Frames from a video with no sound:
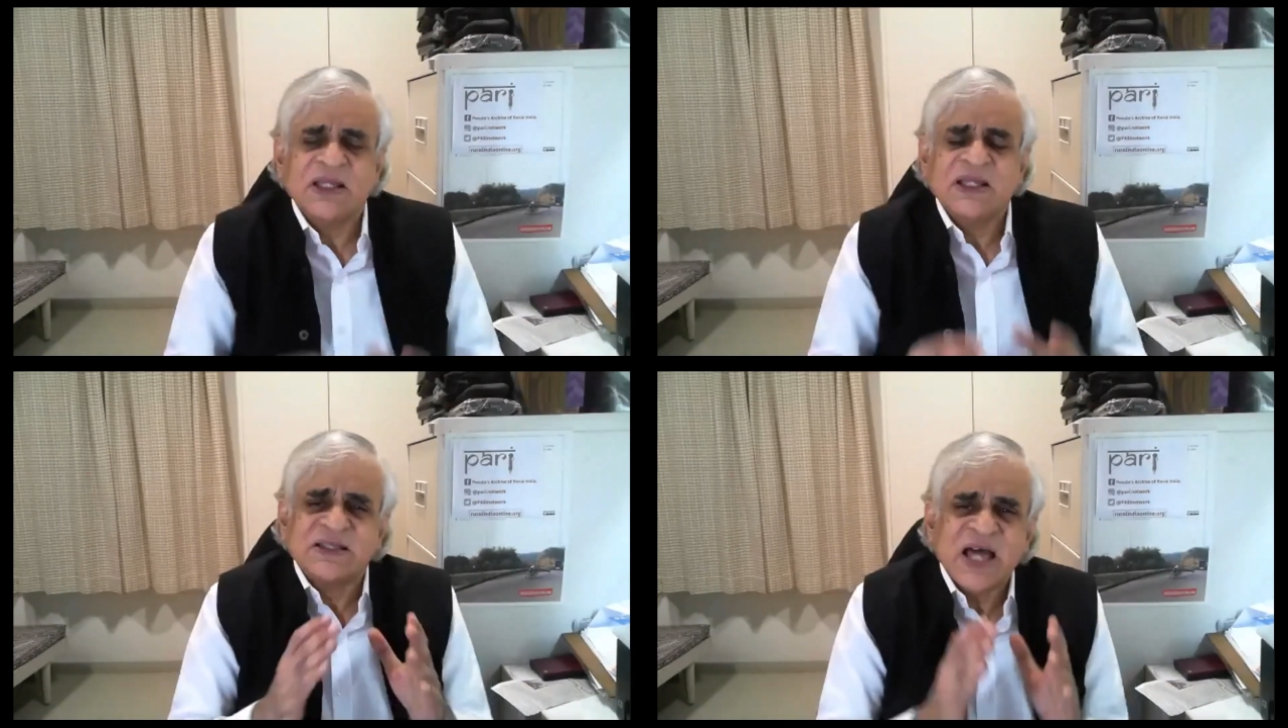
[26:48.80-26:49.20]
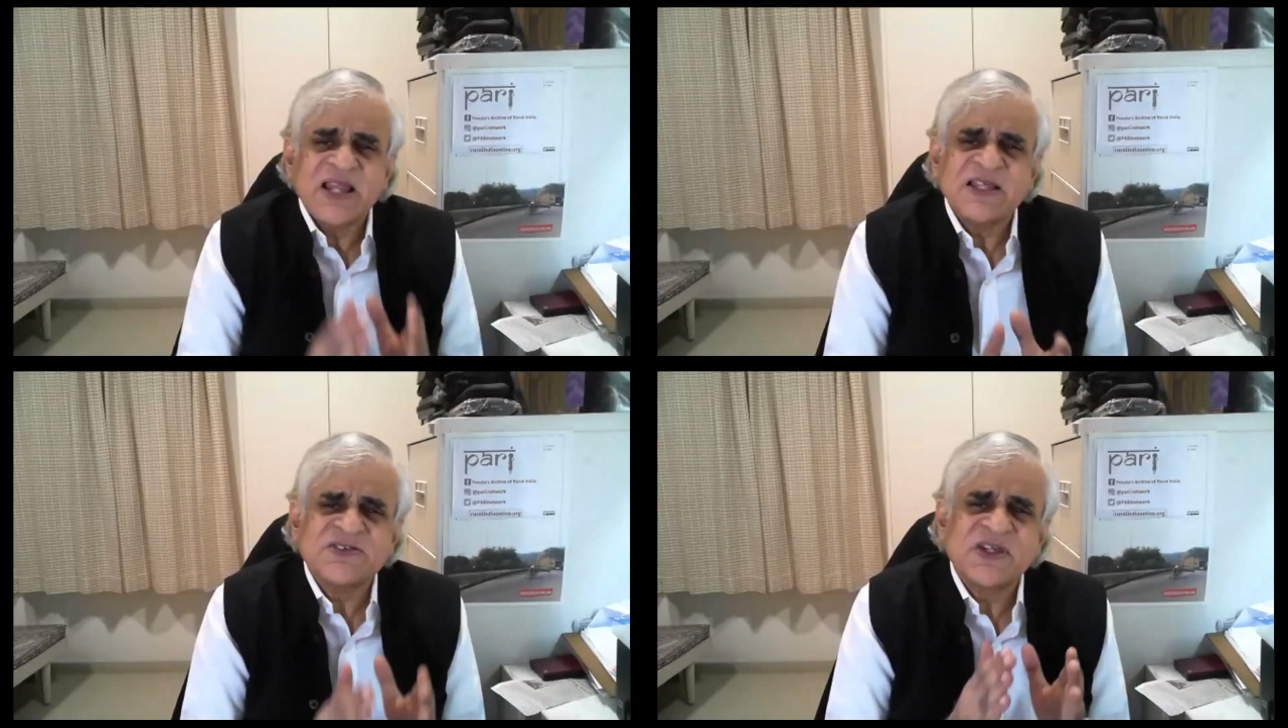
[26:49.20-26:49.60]

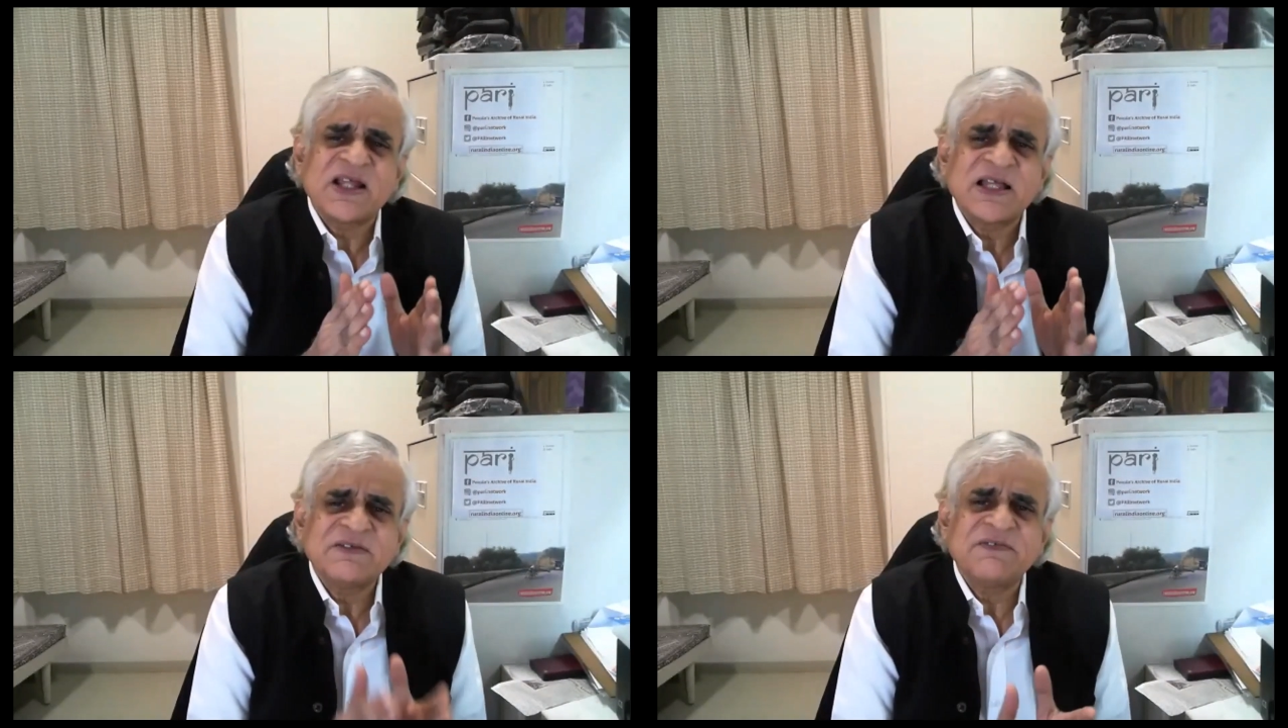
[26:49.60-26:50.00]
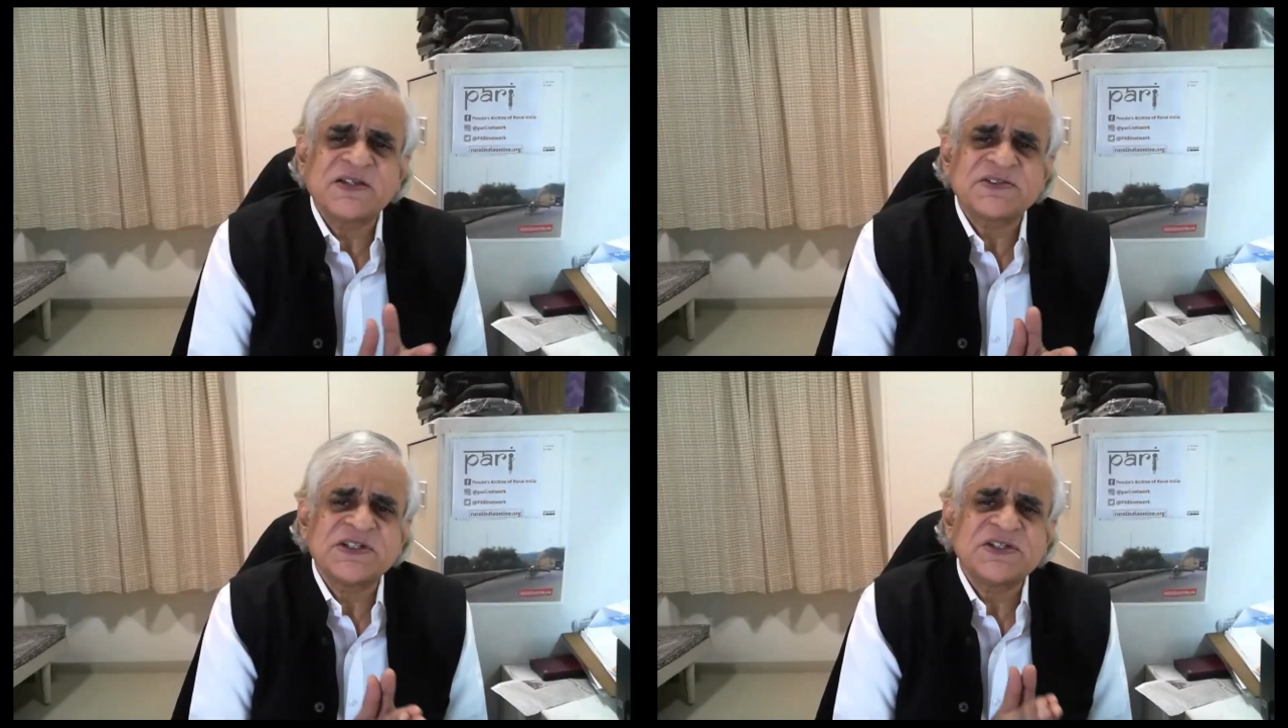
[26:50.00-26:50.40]
Dalits and
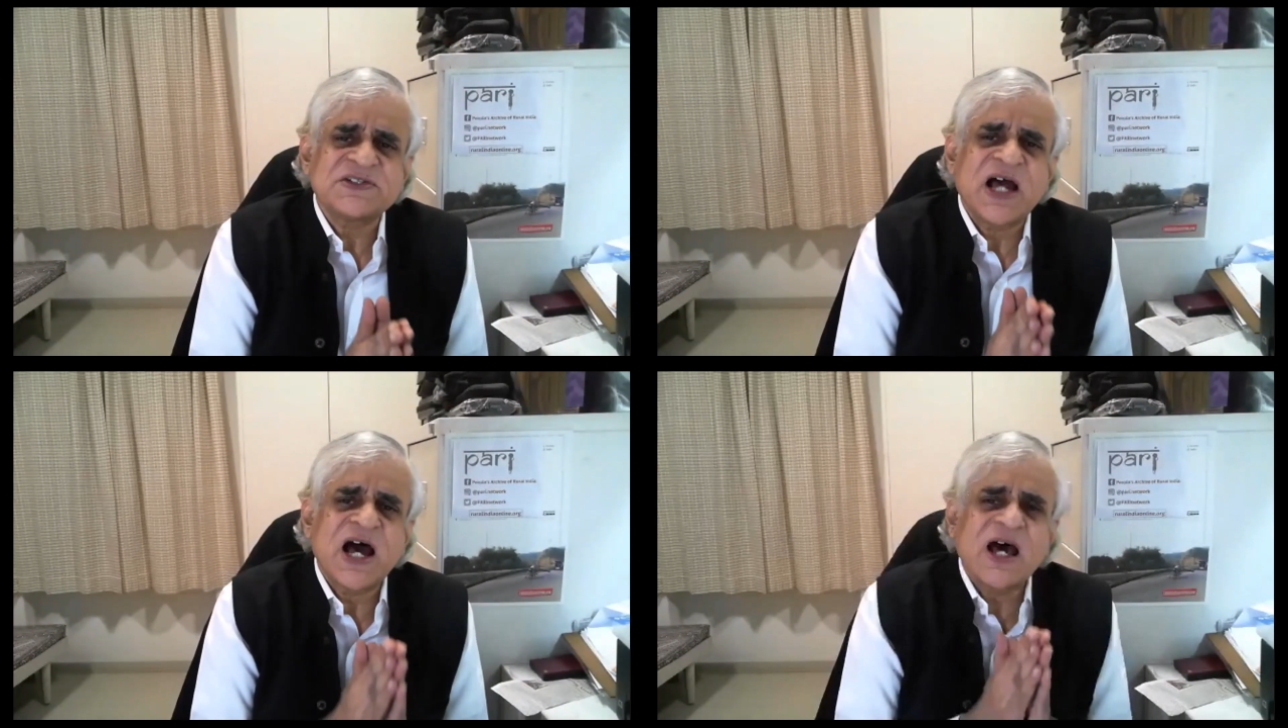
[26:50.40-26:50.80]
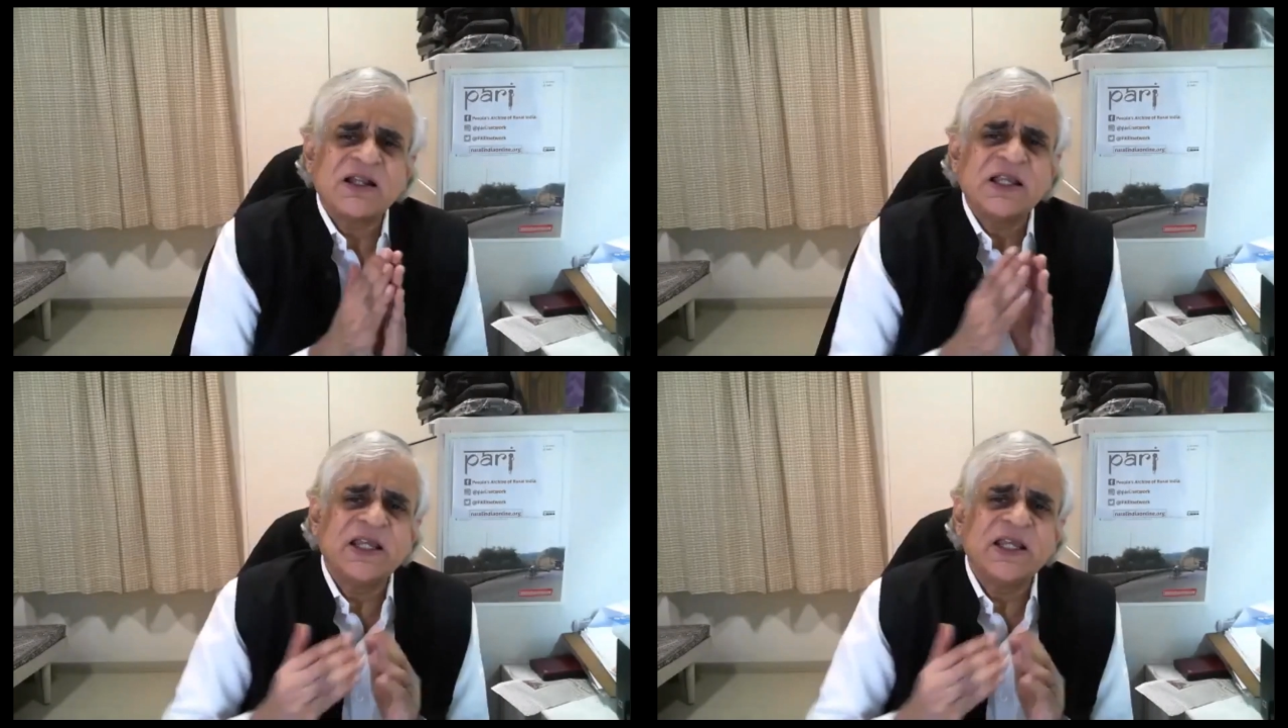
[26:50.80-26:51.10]
Adivasis are